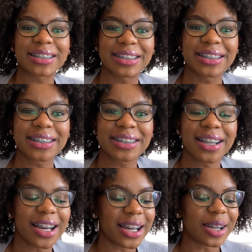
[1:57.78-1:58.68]
this
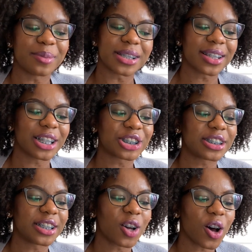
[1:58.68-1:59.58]
um,
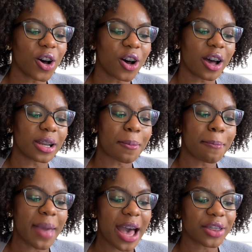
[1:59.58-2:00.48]
discussion on
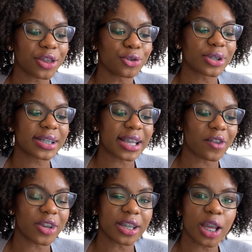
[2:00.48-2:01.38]
Matthew
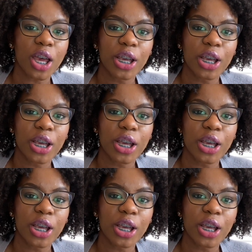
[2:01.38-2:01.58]
7